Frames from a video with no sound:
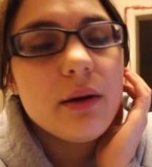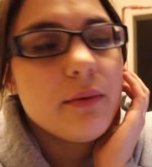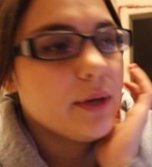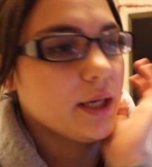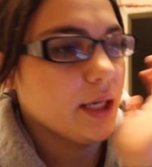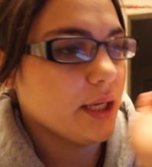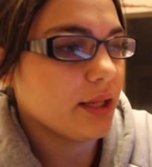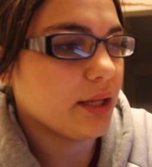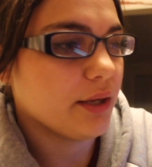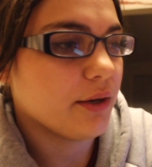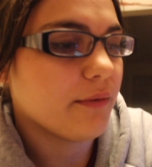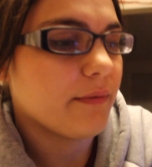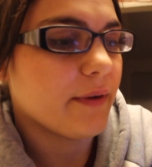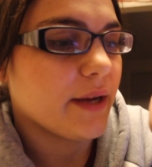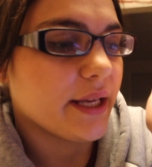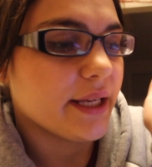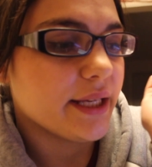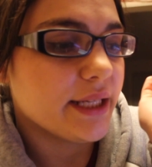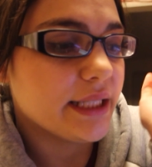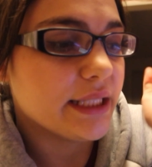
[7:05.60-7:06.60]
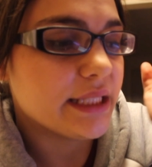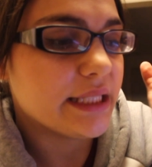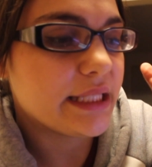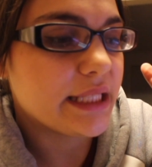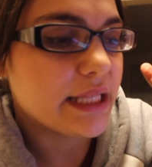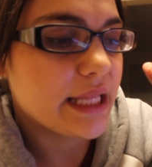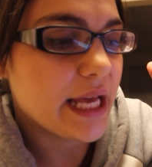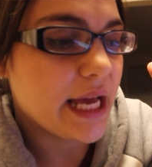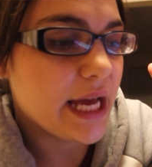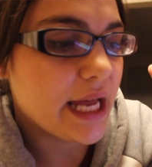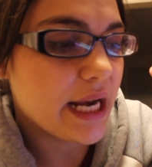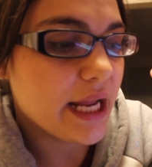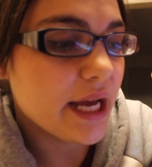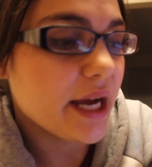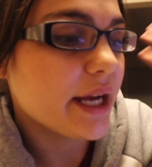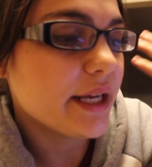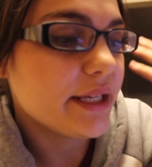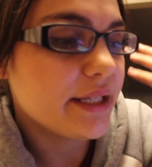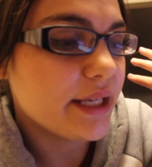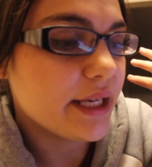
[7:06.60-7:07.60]
I want to clarify is that
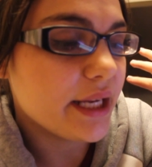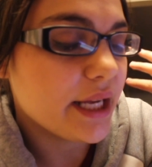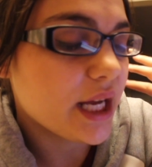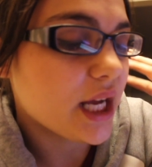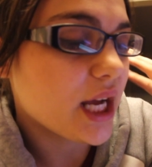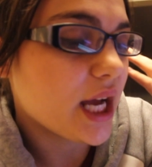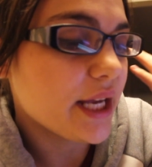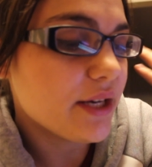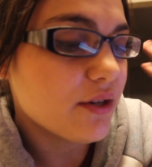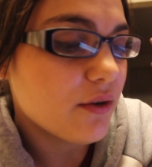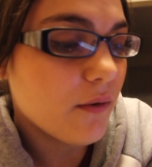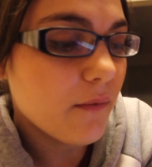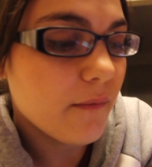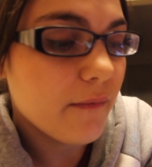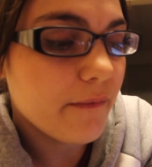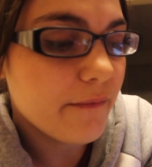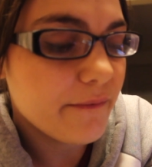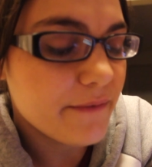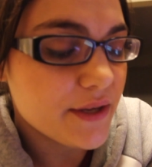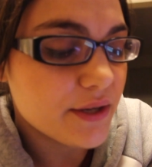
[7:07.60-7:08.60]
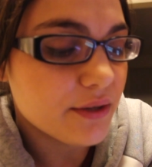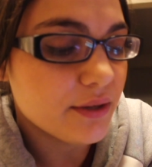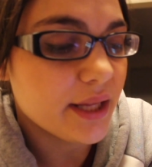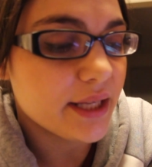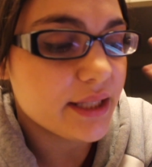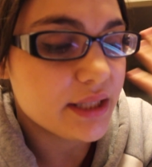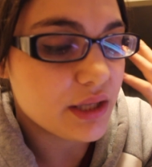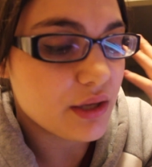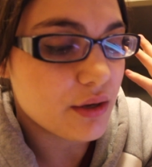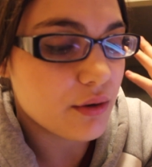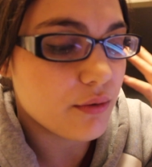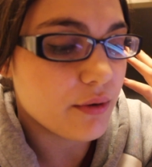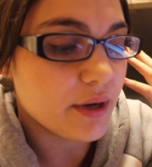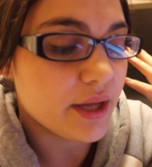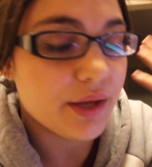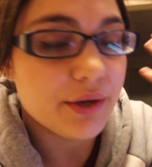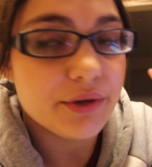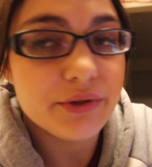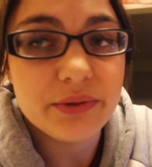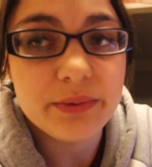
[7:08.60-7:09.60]
I don't feel as though a
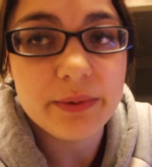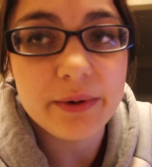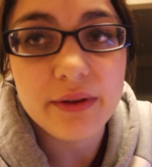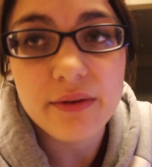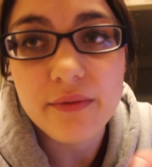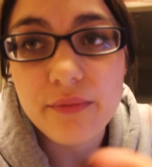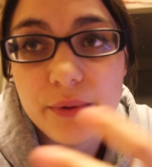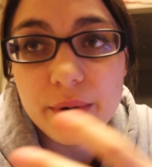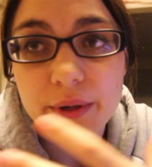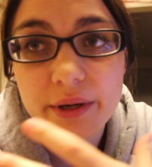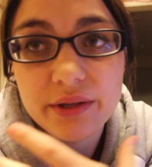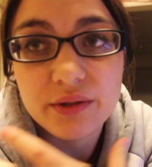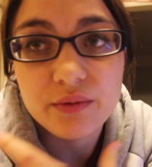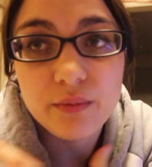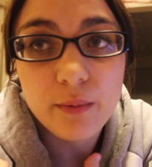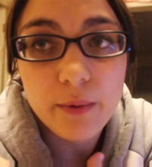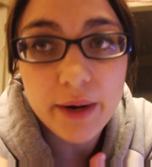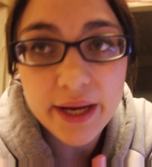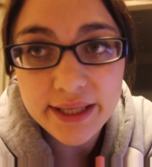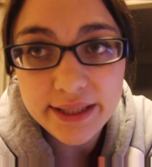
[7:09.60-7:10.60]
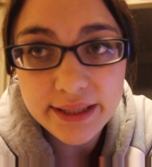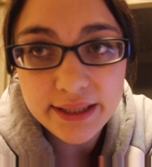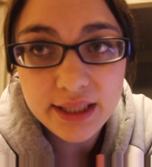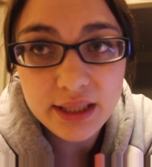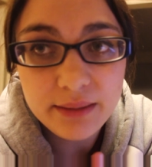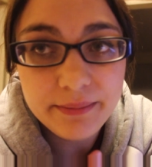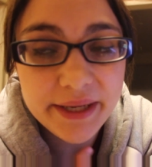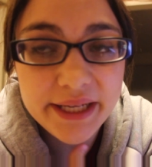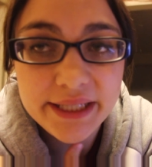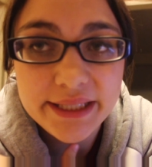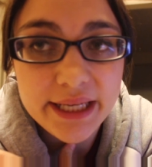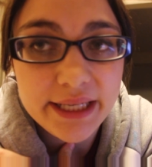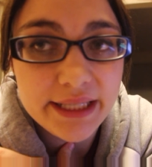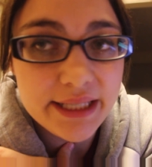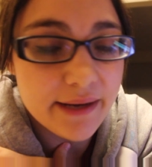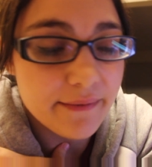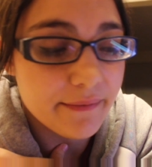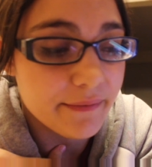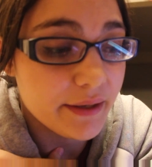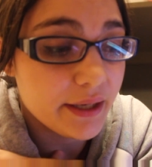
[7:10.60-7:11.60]
year's worth of work is wasted, because I
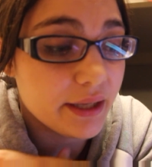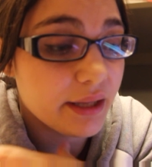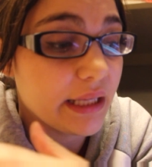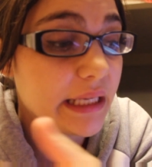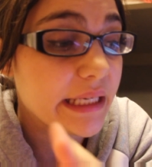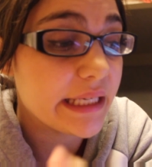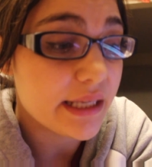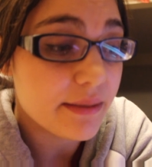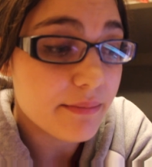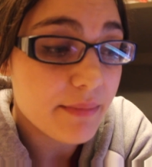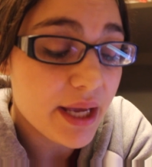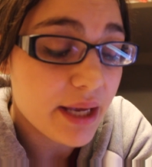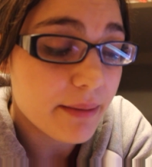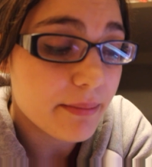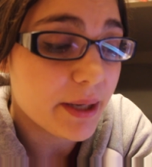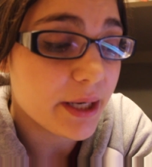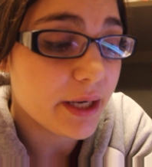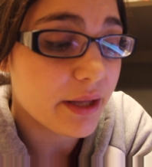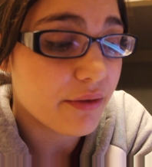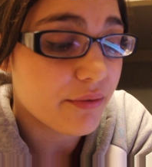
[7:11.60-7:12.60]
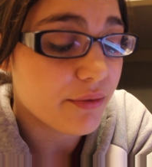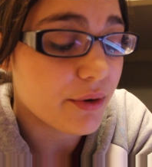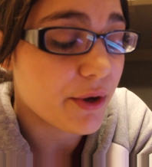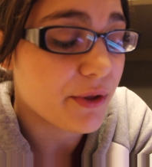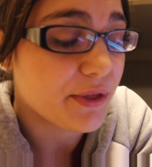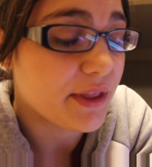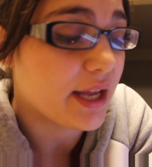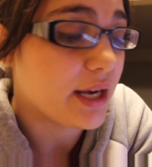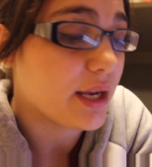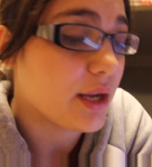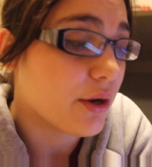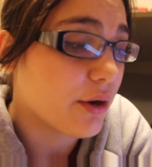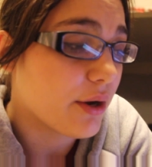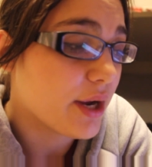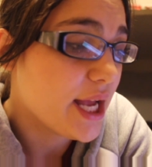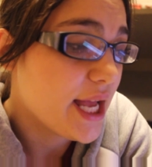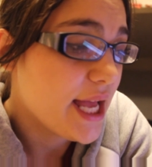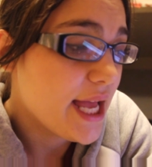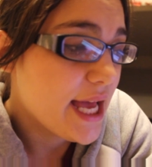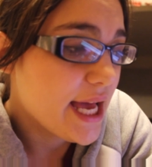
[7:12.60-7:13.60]
definitely did make money throughout that year,
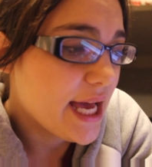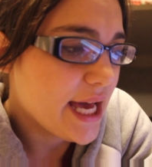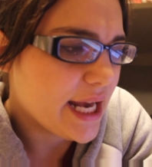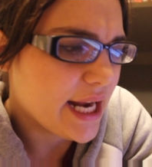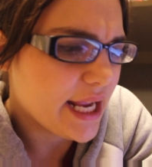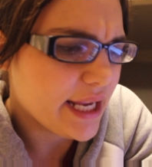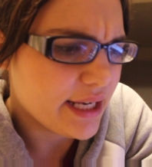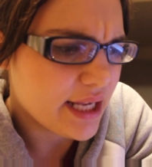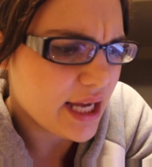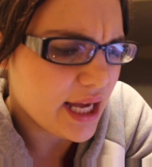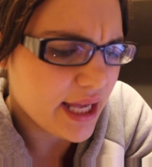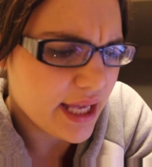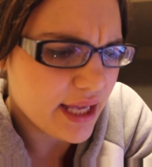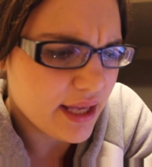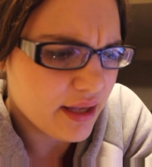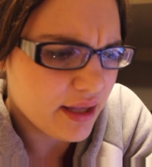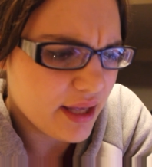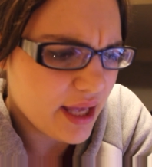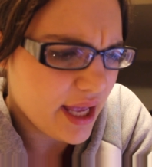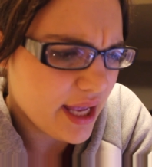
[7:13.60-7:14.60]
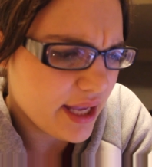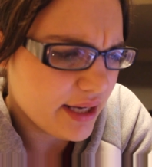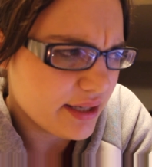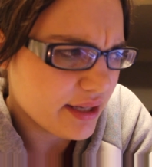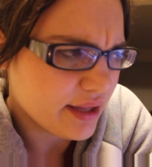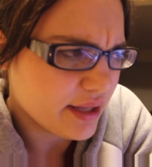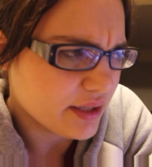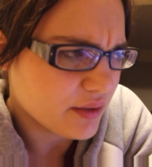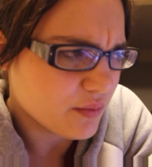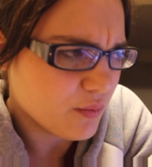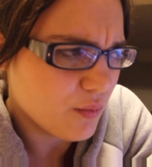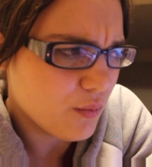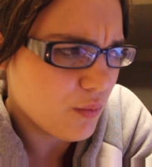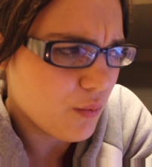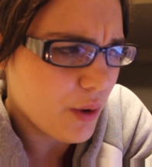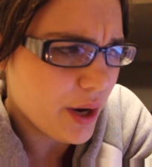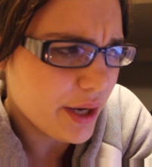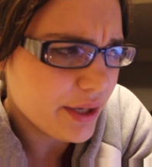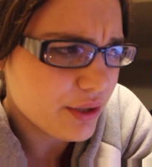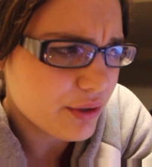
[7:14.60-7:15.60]
and I gained this
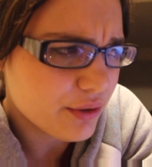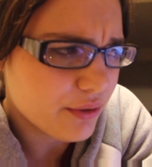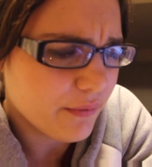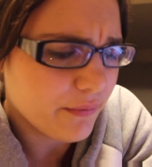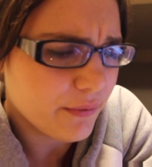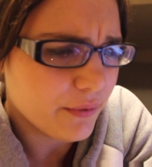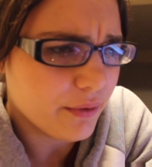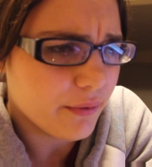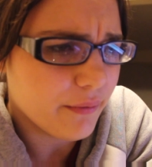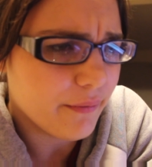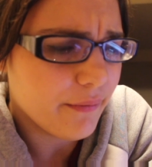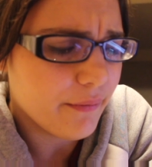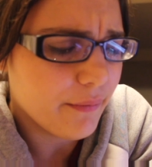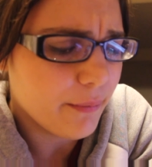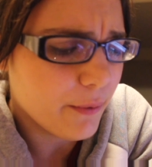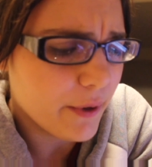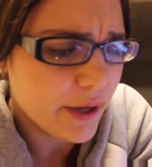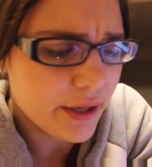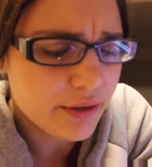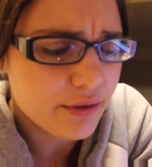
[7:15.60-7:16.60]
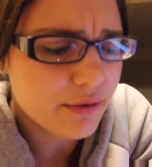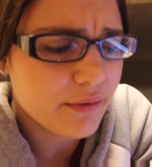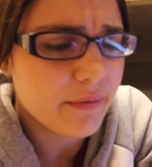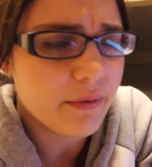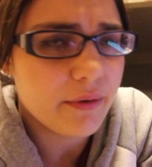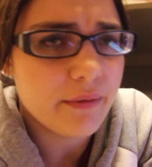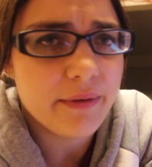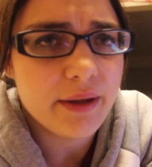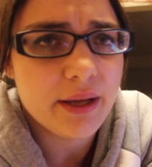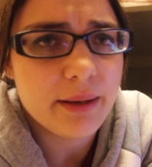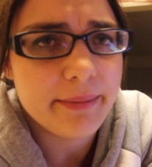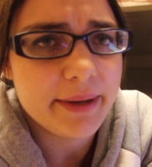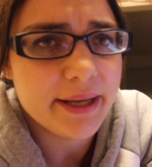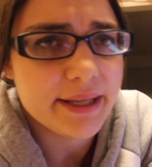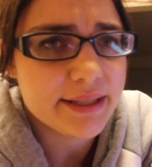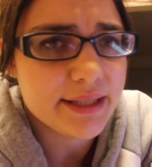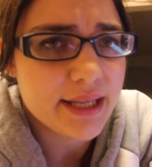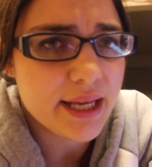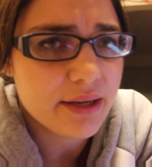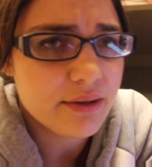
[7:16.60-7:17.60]
wonderful fan
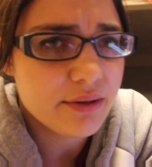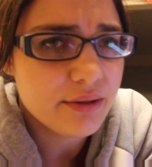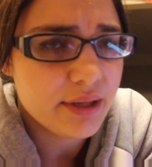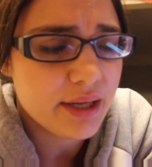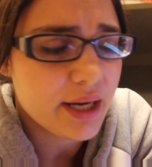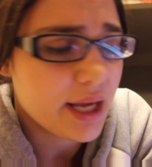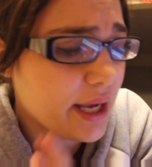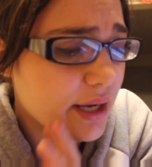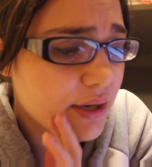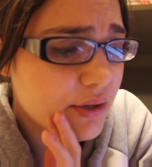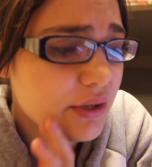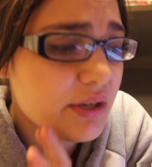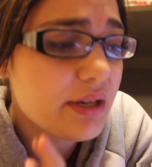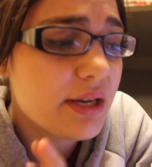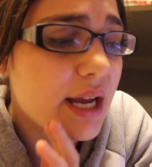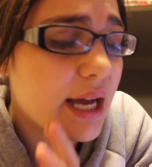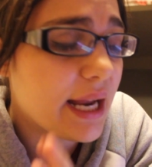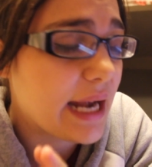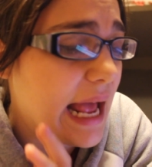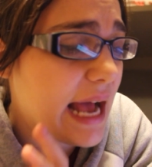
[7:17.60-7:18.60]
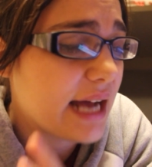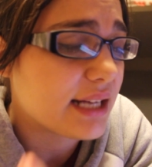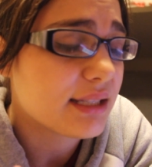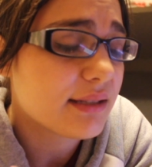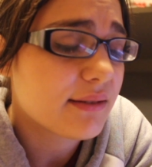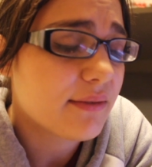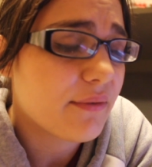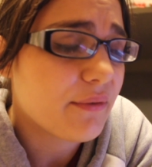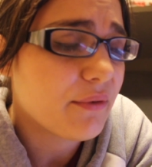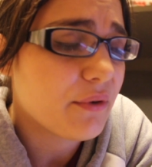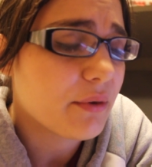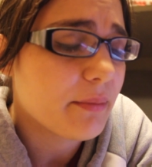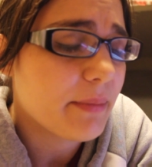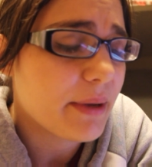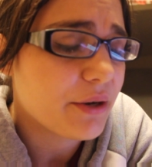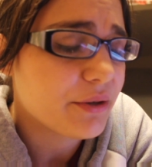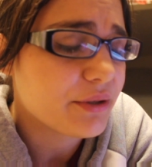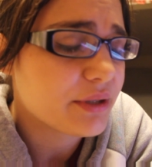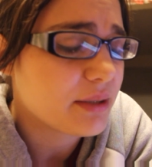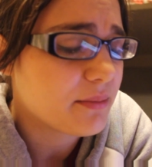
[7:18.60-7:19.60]
base. I could not ask for
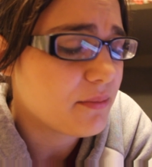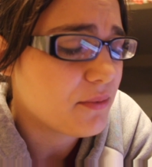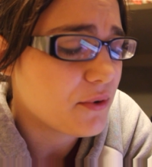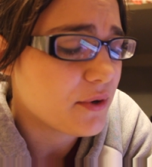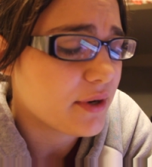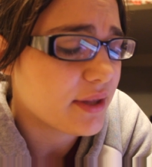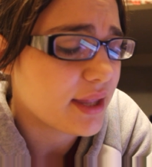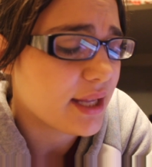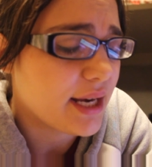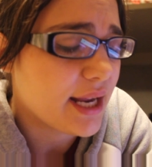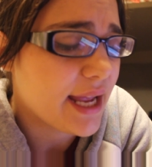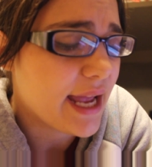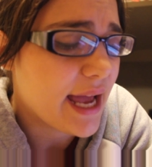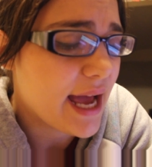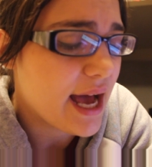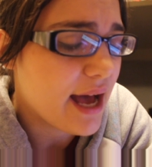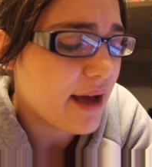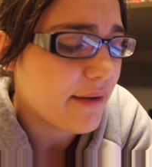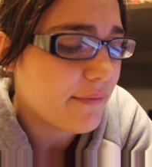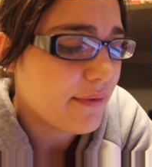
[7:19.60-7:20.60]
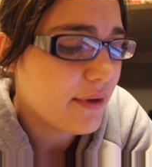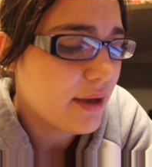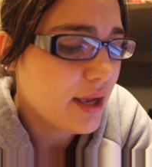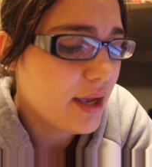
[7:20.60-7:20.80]
better support than I have.